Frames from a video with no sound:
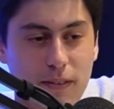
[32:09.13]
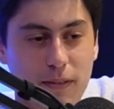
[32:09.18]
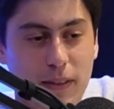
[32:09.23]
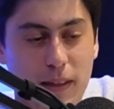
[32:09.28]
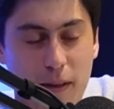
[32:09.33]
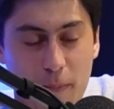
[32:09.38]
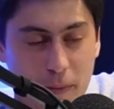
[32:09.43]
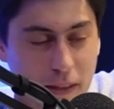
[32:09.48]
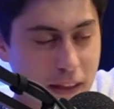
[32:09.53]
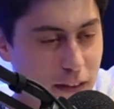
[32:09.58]

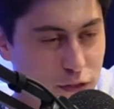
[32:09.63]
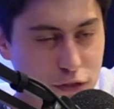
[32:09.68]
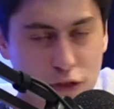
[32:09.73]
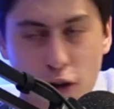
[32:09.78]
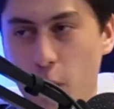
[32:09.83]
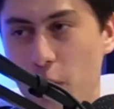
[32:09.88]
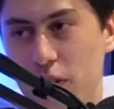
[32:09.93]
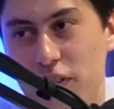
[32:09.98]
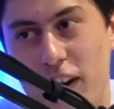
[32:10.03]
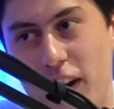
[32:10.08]
they're
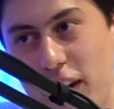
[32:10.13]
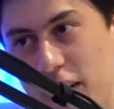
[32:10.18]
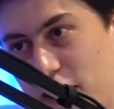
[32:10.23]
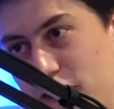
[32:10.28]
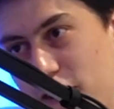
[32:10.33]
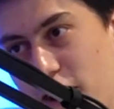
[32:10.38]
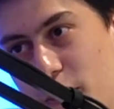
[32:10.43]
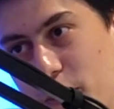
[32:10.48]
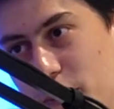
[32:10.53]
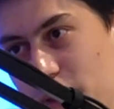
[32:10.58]
so
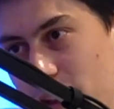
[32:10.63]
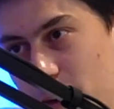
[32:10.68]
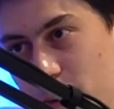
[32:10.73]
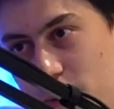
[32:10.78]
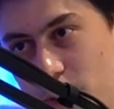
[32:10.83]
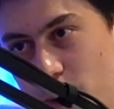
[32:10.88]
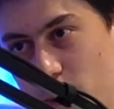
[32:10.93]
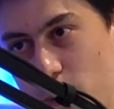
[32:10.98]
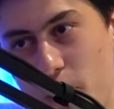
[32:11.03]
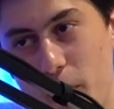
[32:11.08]
attacking, right, with
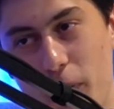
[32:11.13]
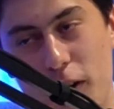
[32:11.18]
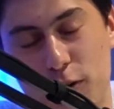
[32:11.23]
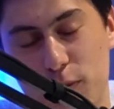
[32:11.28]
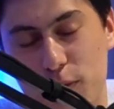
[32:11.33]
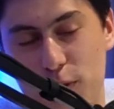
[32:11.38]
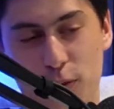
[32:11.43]
their wing backs.